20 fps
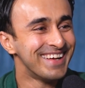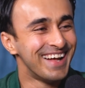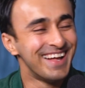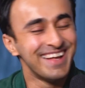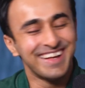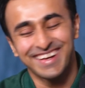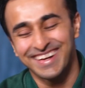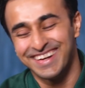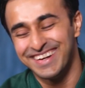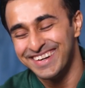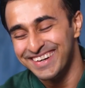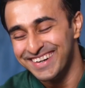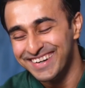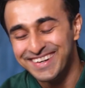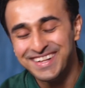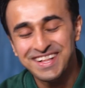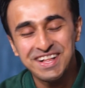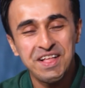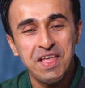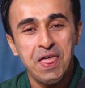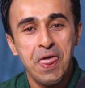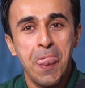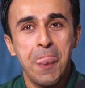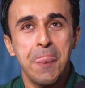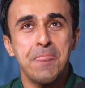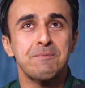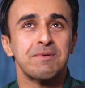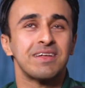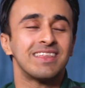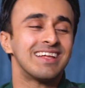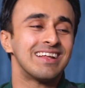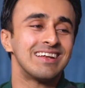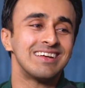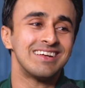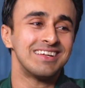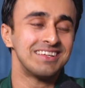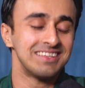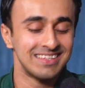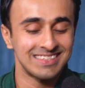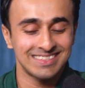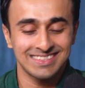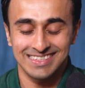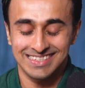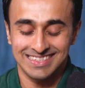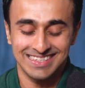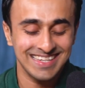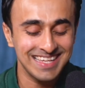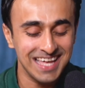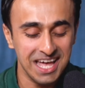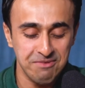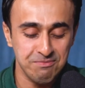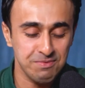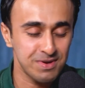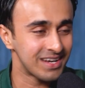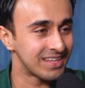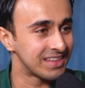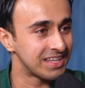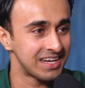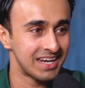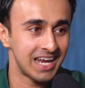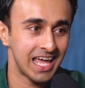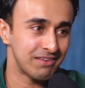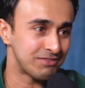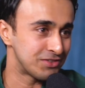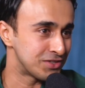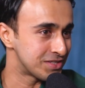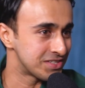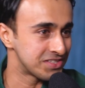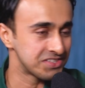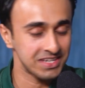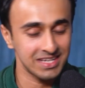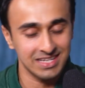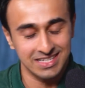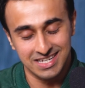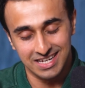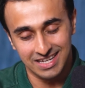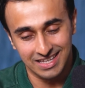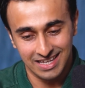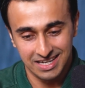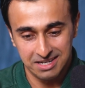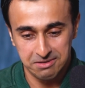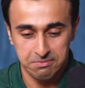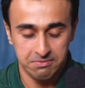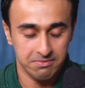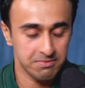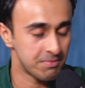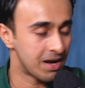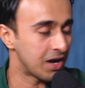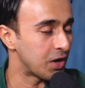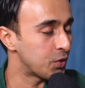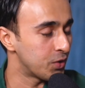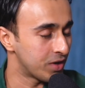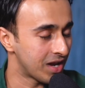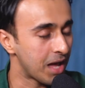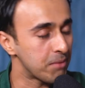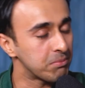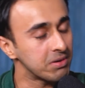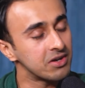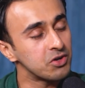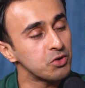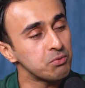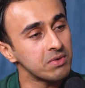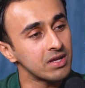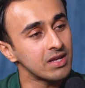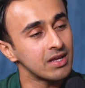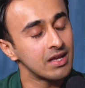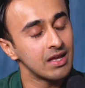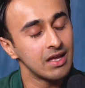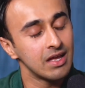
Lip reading: But then the surgery happened and then life just changed and then monkhood happened to me.